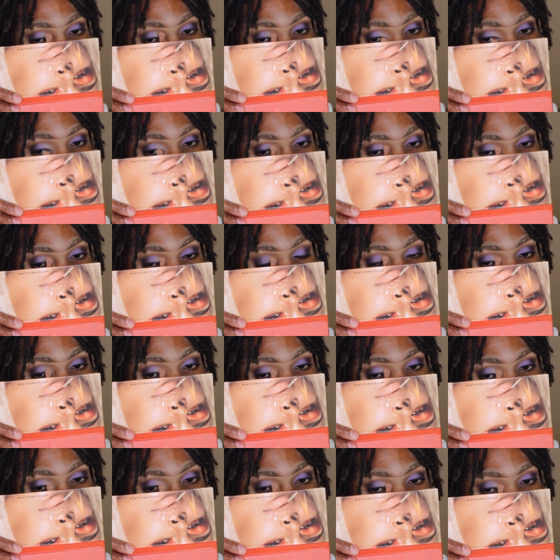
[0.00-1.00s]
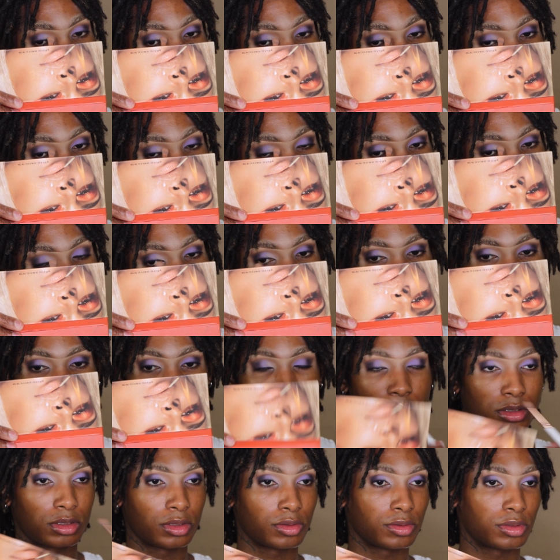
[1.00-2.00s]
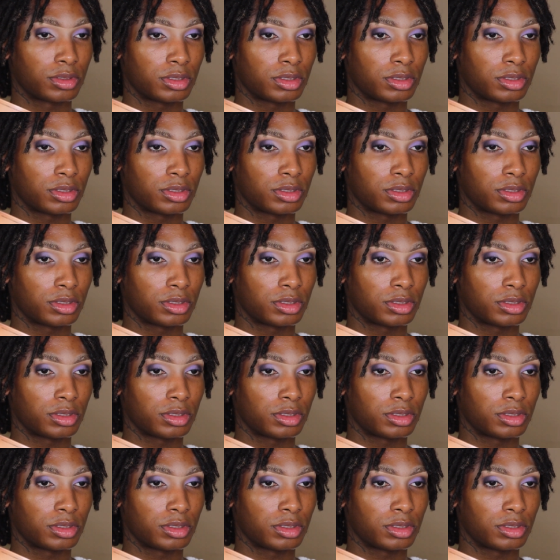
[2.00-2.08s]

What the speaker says: your eyes, I don't know, like it's just really